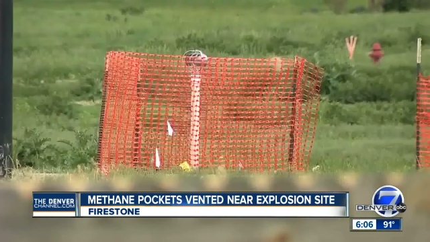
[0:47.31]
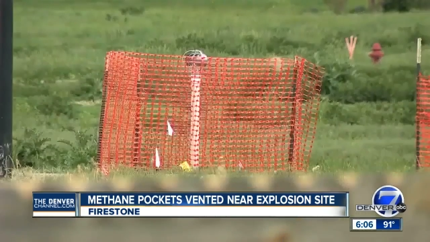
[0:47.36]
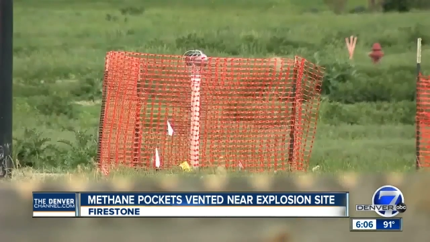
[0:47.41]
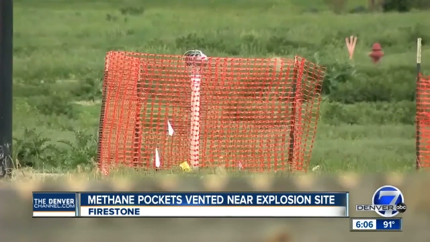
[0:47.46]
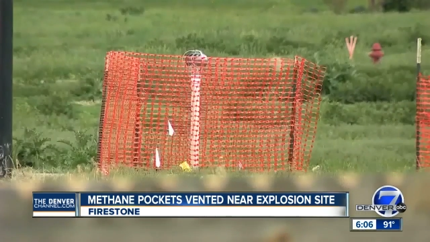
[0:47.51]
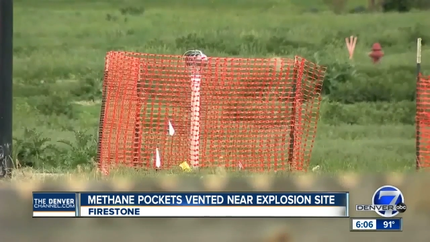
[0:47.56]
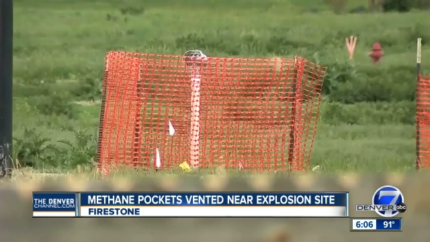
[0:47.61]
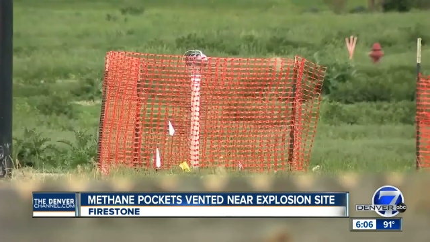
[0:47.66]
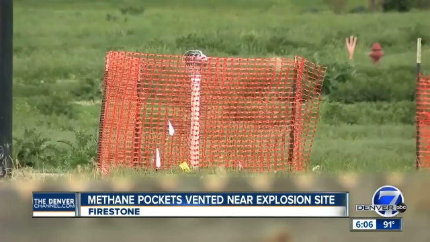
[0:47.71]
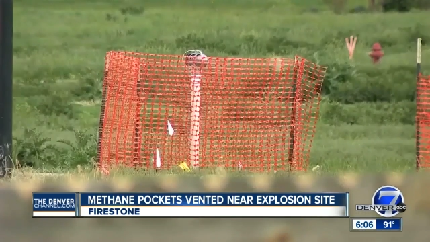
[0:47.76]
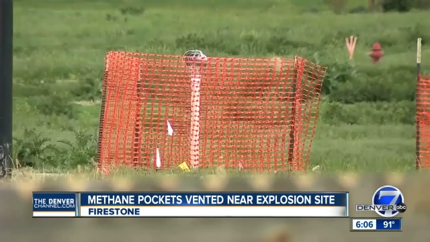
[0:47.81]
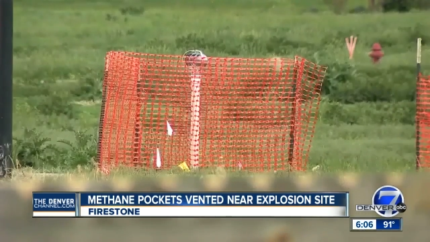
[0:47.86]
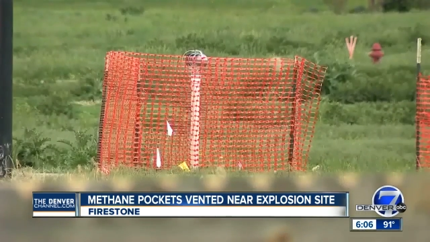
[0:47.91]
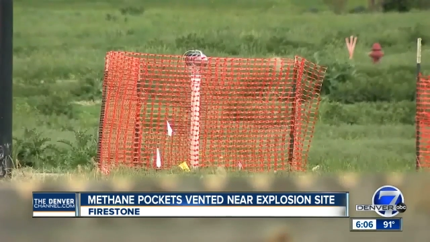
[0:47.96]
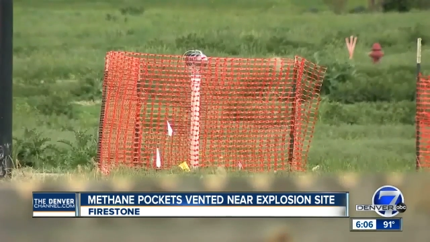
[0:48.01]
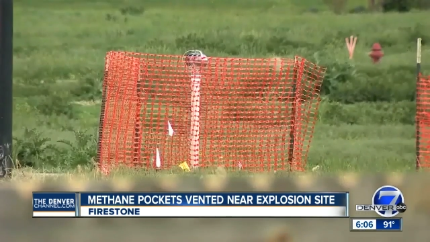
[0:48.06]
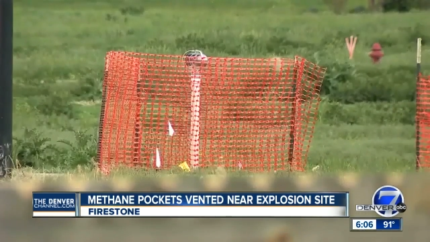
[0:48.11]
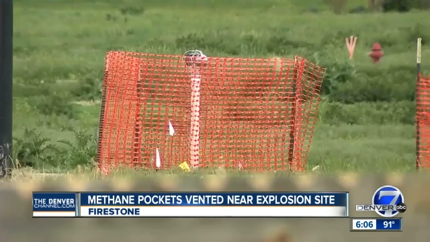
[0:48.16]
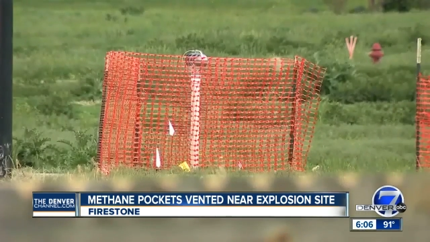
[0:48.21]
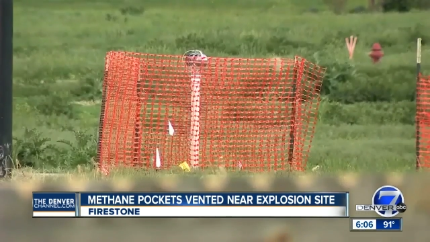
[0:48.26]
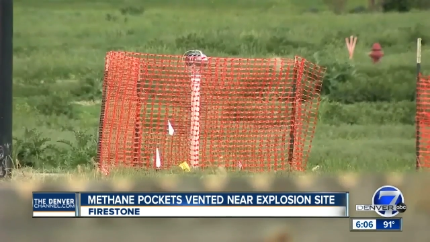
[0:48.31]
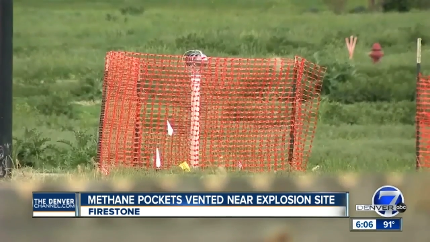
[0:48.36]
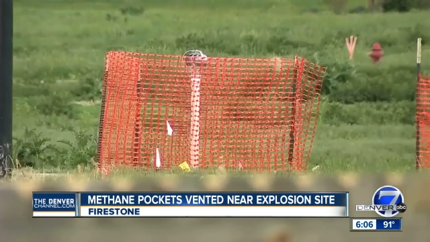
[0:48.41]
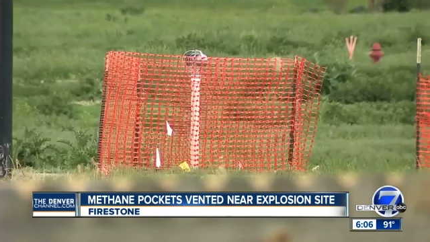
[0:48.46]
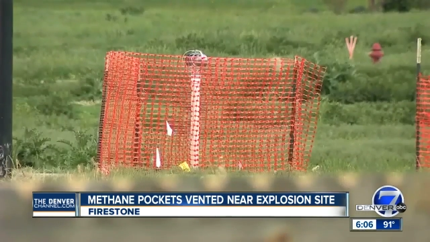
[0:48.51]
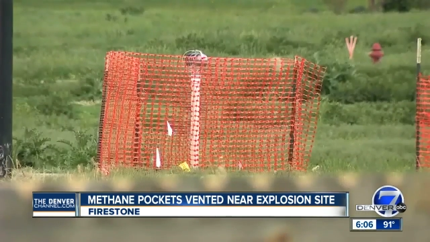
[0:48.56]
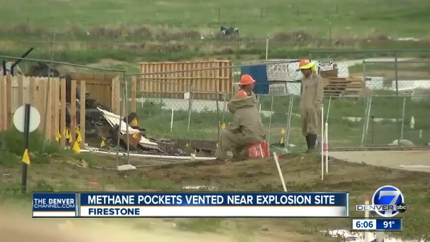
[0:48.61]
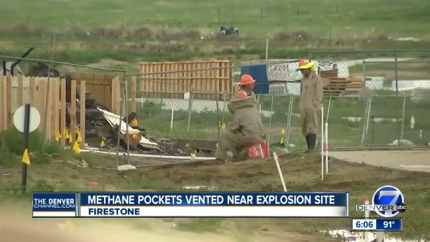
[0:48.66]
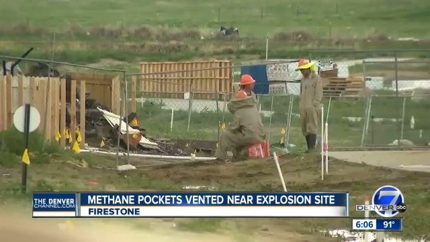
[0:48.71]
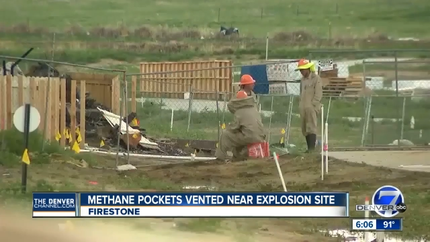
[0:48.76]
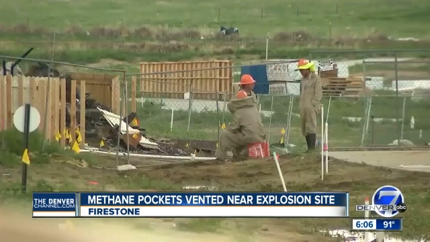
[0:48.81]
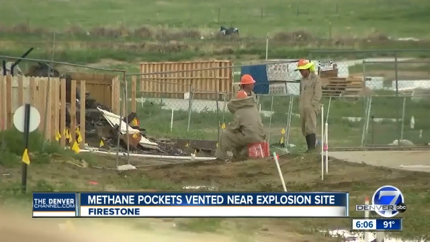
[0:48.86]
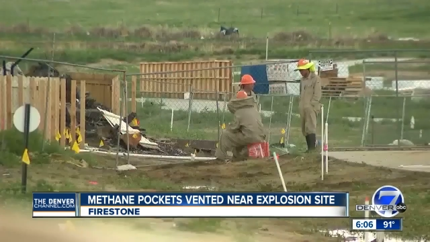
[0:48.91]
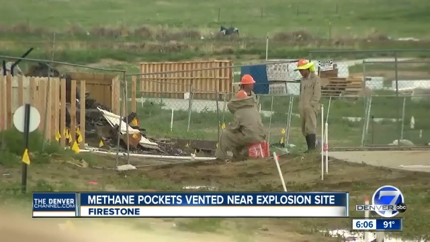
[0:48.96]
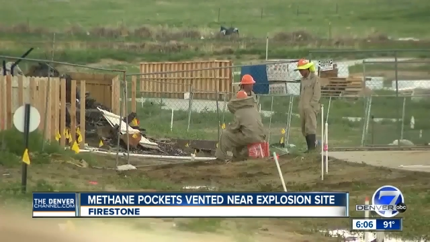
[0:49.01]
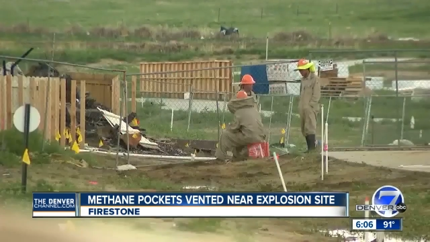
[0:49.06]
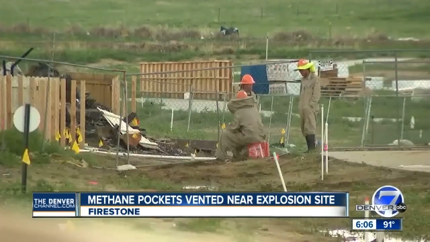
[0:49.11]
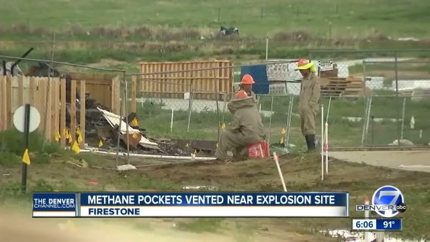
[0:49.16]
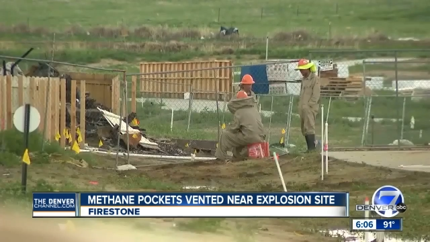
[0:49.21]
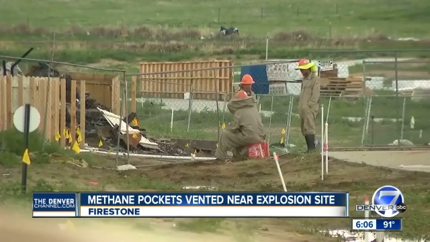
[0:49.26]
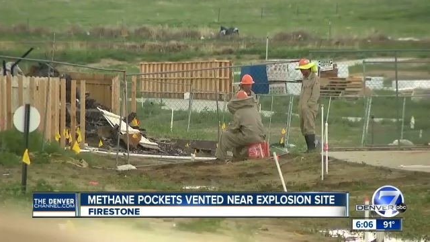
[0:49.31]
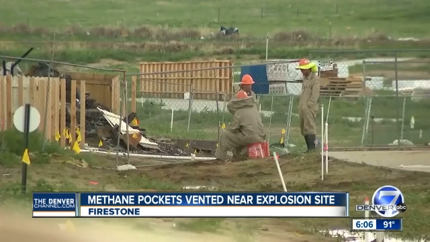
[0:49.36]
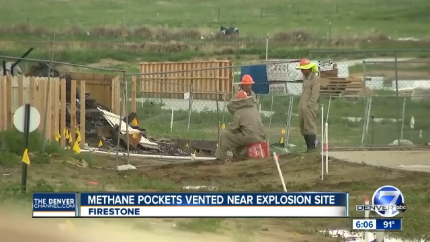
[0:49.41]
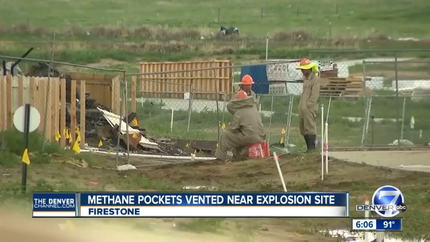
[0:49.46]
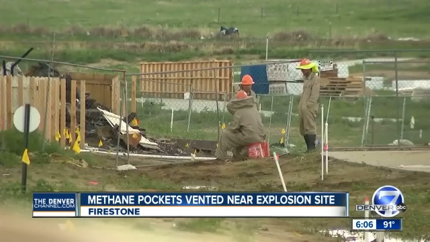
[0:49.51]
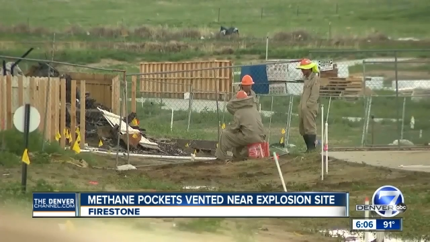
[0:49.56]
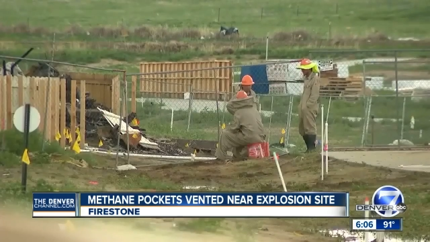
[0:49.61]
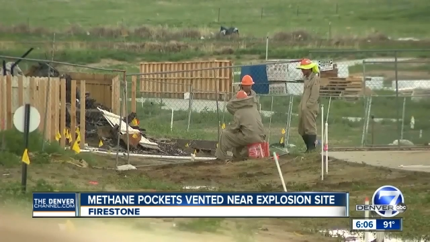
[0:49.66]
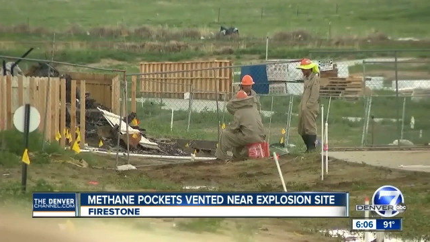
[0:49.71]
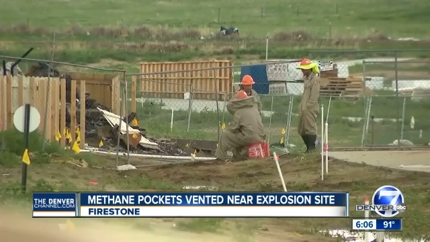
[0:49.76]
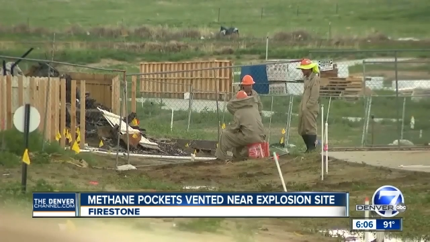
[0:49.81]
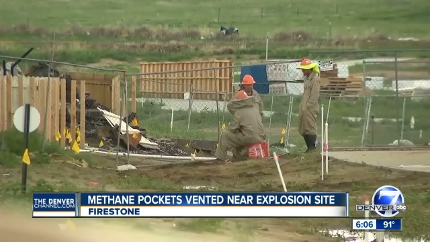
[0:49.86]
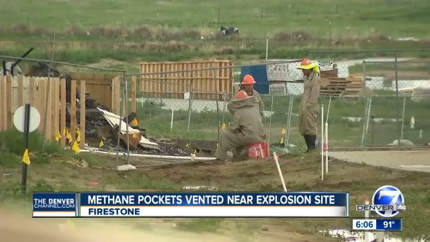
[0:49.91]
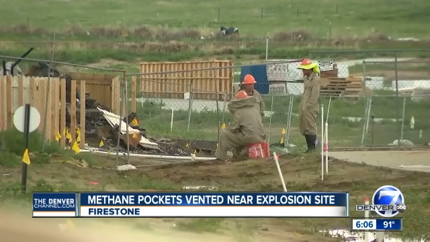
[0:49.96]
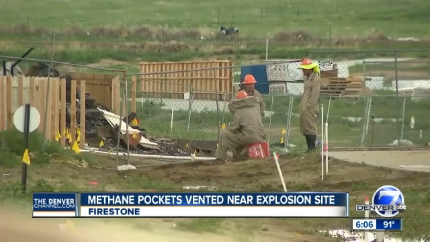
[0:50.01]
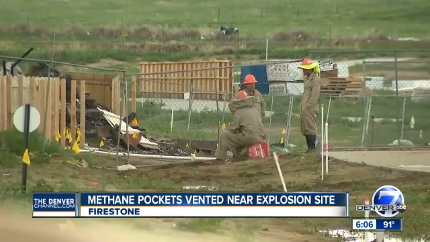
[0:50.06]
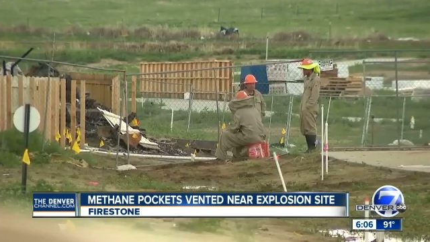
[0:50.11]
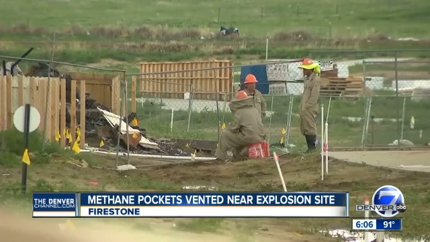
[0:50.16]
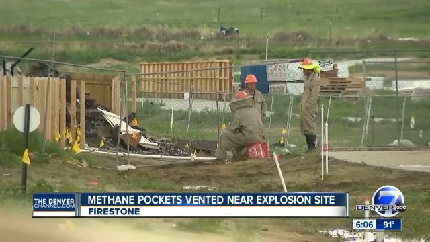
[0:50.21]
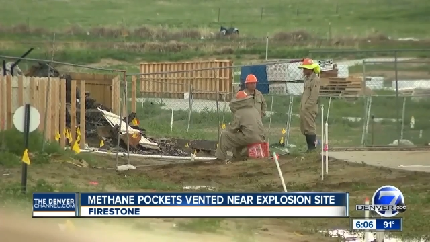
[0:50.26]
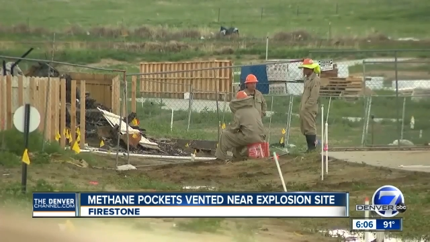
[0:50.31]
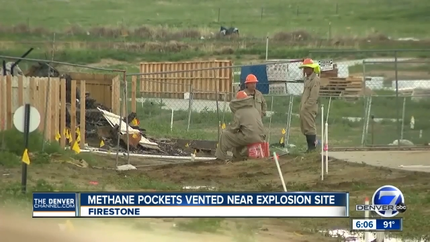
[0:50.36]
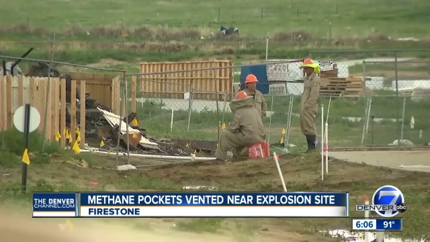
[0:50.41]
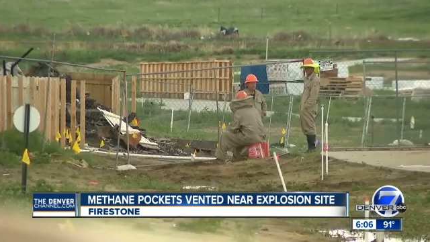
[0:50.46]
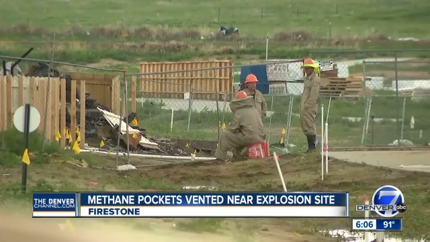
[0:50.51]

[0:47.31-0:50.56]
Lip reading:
No face is visible, so there are no lips to read.